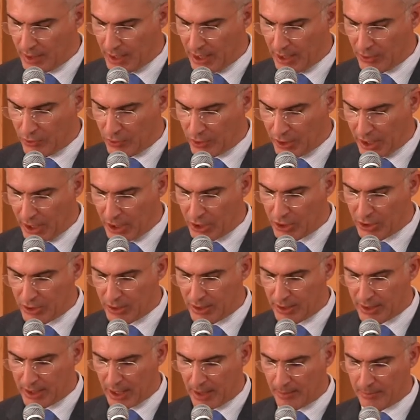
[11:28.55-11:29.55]

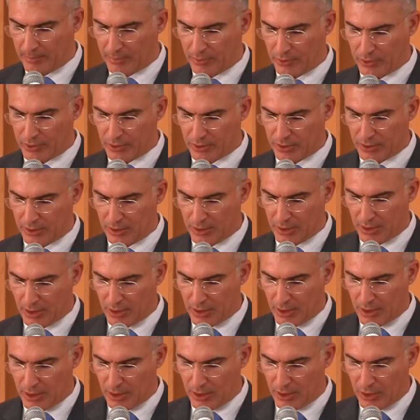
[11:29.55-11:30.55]
educational campus
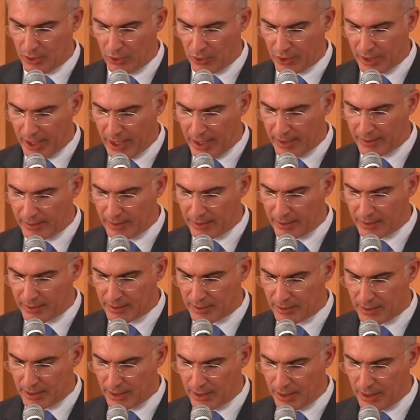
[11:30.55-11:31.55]

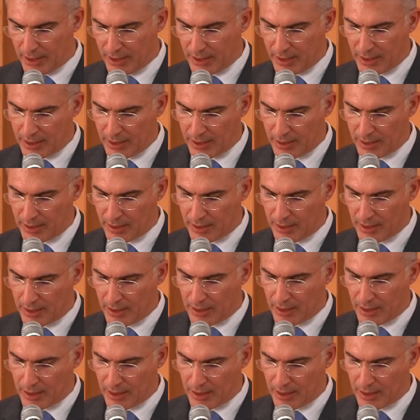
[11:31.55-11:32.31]
located in